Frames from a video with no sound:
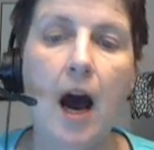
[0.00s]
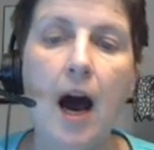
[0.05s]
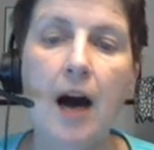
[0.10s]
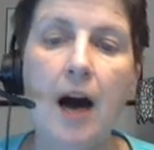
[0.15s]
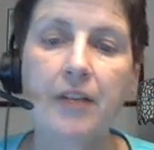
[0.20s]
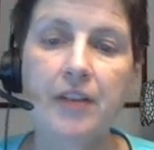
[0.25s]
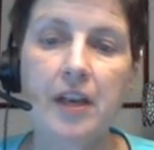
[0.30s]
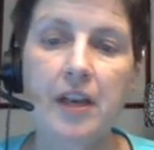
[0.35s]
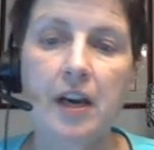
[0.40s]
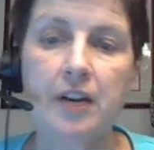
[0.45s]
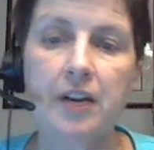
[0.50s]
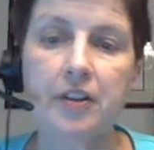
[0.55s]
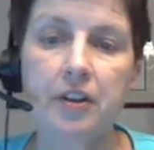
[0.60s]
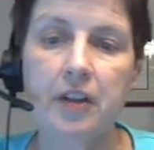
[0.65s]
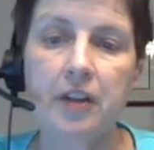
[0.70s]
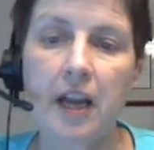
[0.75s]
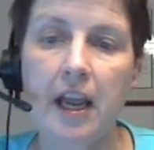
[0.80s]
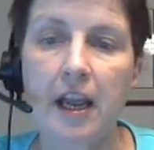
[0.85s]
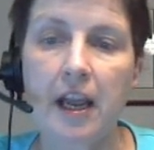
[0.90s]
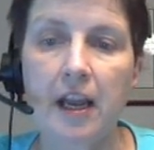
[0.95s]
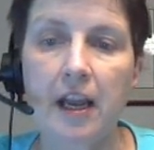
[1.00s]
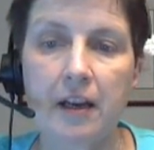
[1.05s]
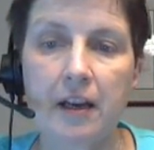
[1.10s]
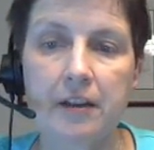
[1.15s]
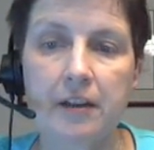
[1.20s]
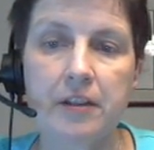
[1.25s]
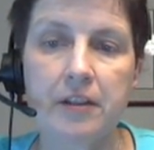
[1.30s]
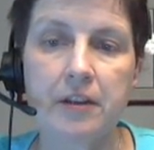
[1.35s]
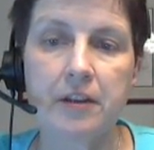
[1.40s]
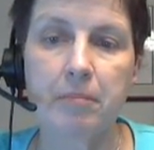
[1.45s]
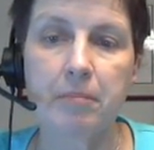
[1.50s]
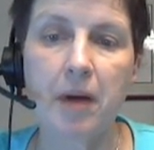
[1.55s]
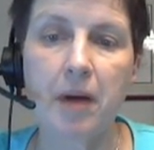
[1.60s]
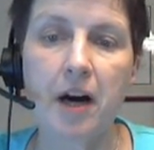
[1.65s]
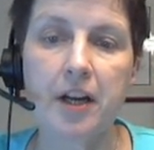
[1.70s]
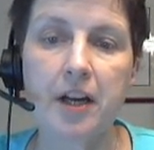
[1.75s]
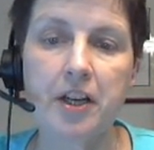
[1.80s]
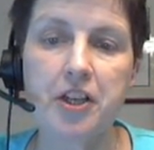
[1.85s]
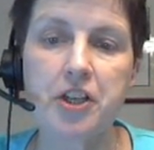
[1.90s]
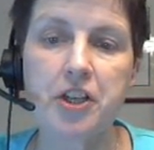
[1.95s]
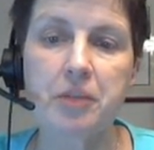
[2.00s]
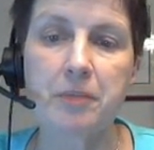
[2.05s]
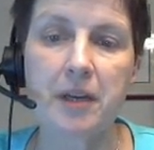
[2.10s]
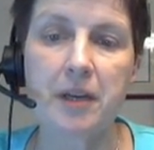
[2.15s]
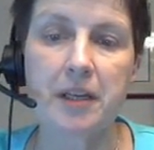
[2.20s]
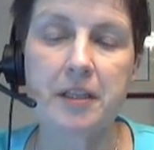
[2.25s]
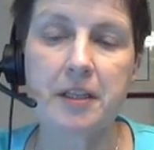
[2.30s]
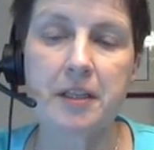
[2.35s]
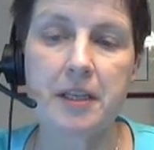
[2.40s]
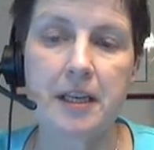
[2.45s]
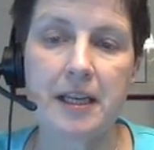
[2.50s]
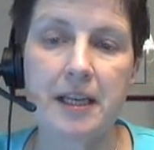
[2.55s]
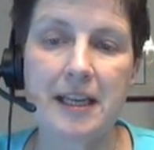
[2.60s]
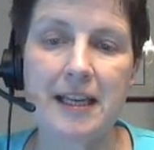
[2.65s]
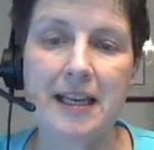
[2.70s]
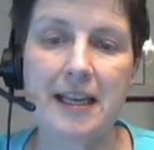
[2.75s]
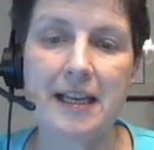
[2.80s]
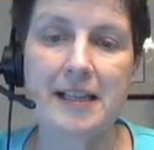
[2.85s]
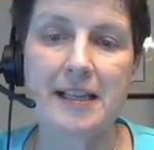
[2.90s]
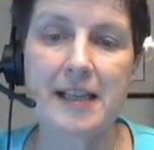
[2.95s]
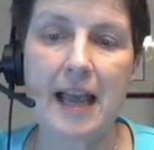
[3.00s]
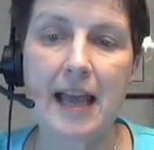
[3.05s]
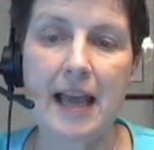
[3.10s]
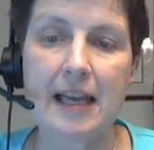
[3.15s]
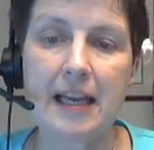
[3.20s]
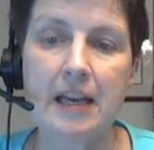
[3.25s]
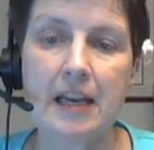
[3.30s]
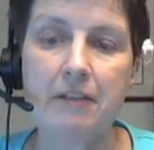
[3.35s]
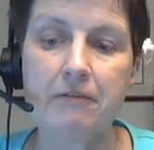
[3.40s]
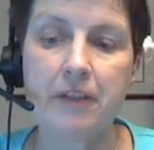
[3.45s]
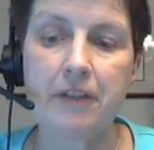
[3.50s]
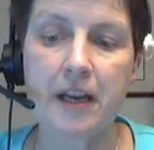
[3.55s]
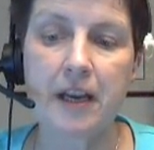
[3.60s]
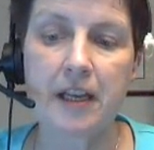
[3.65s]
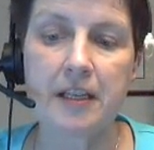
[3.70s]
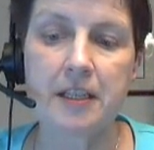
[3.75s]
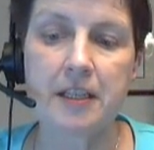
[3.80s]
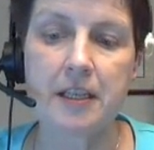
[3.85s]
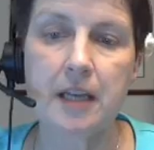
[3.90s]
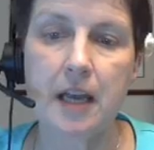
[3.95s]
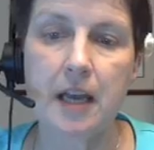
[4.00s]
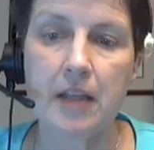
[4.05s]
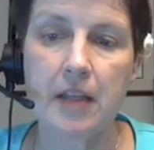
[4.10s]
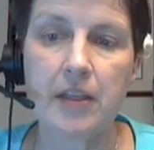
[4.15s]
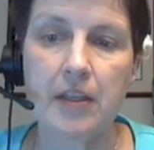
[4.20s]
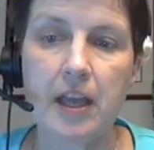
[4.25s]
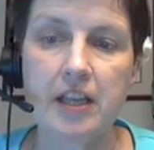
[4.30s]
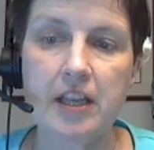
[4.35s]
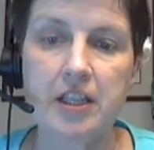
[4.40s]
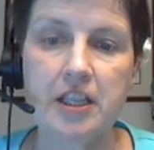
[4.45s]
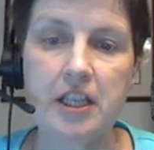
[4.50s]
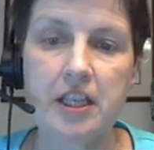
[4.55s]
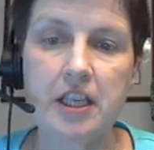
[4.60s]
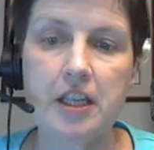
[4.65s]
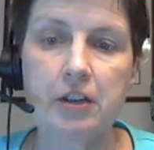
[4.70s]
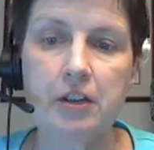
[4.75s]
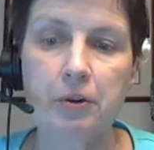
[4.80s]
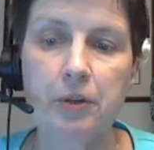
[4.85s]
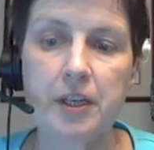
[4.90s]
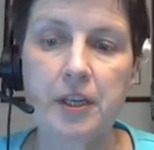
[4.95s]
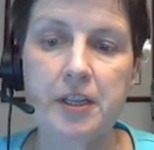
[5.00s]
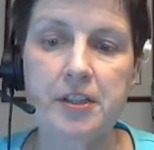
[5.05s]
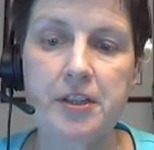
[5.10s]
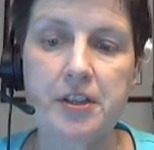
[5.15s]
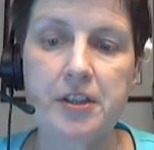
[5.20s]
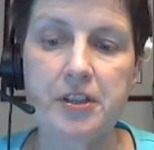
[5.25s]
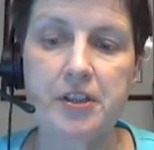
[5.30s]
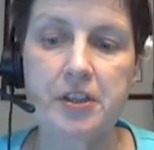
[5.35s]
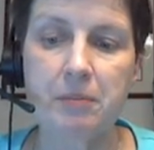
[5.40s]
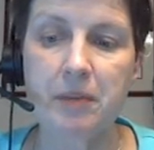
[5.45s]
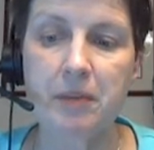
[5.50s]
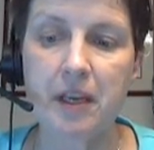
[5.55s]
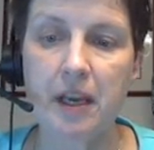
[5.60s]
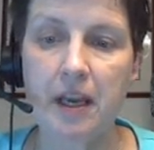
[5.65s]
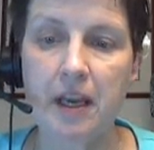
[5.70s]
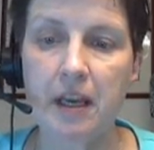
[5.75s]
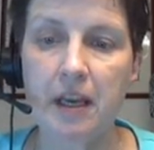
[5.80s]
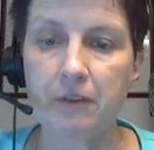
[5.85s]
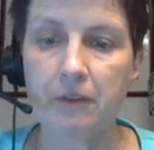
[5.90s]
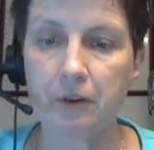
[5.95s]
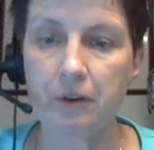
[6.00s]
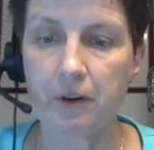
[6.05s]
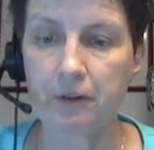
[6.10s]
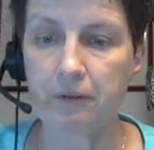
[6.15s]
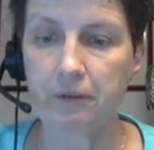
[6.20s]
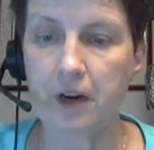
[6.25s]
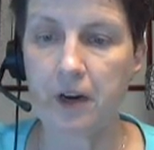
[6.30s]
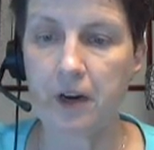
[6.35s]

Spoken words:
On the other hand, punishment is any event that decreases the behavior it